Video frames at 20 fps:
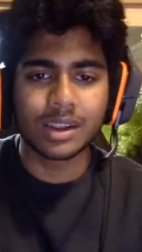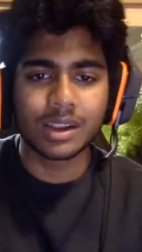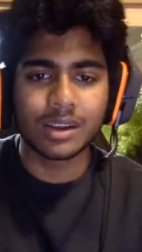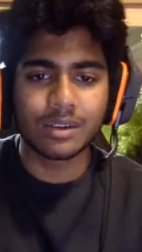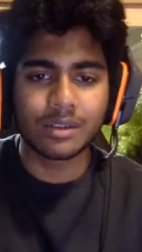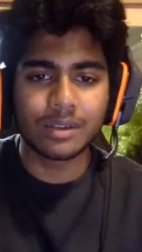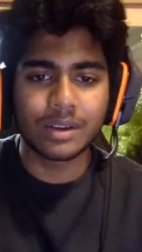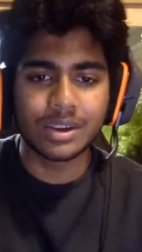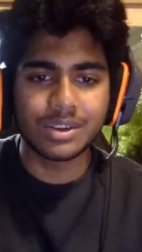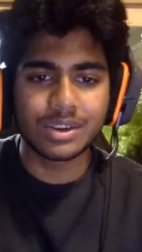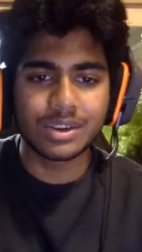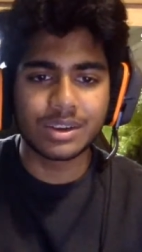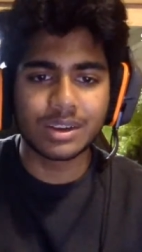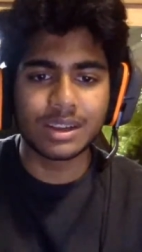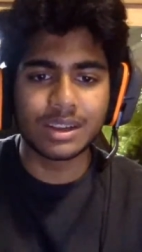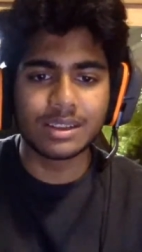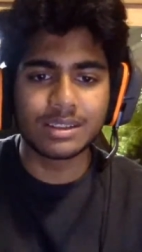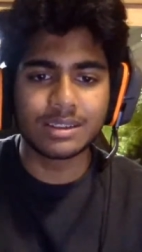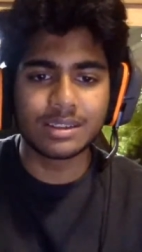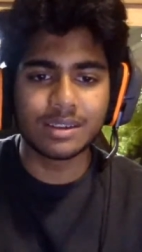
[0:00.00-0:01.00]
Creature
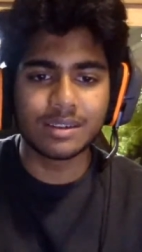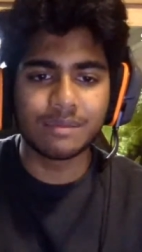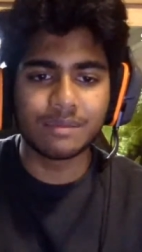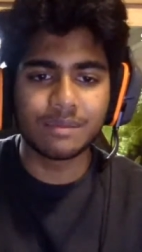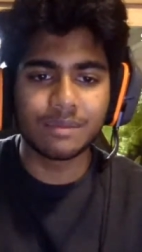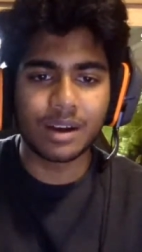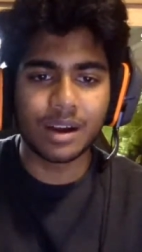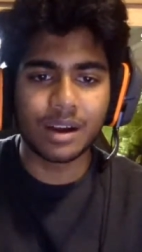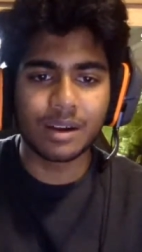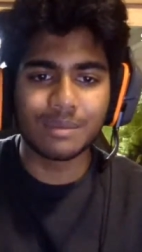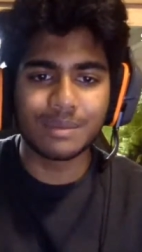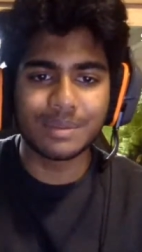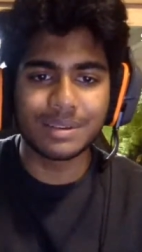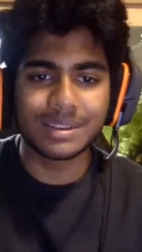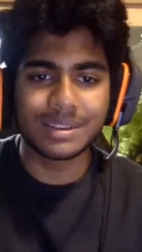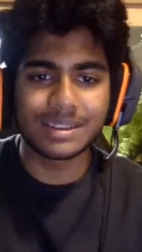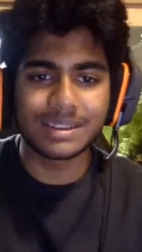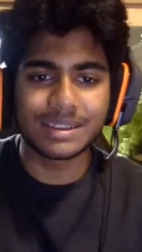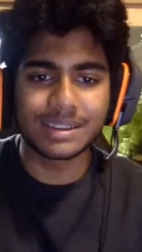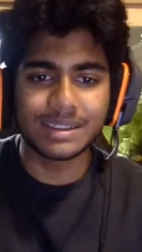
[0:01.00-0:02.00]
is an
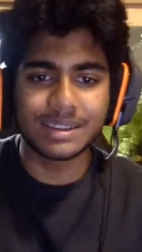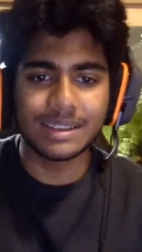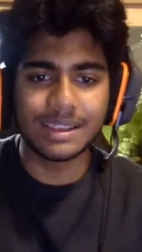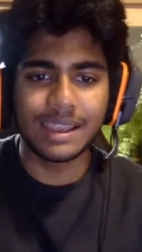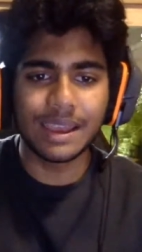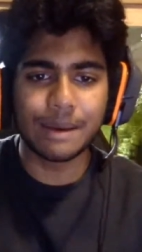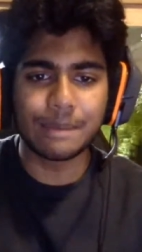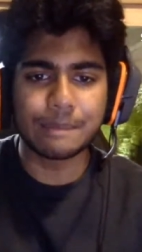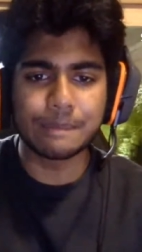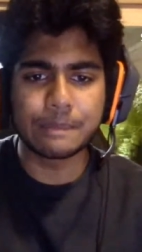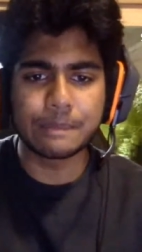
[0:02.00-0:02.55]
environment. Yep.